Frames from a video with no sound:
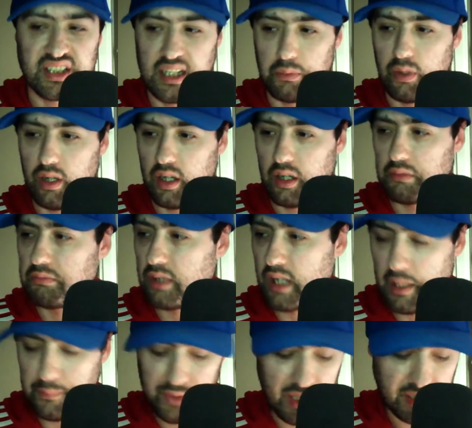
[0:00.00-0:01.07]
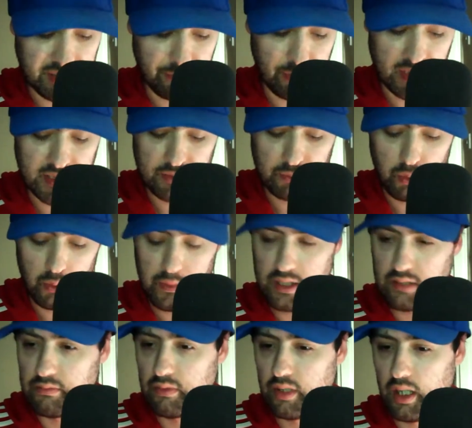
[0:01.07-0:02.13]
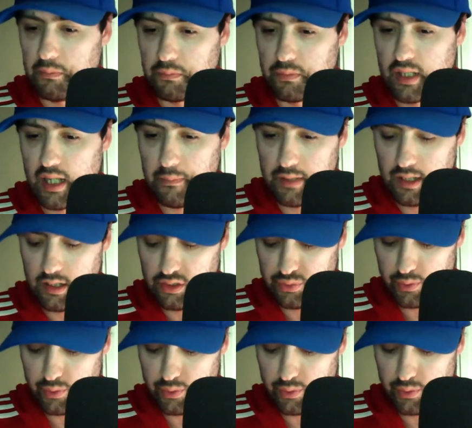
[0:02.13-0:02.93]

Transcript: to that what updates and fixes will be coming in as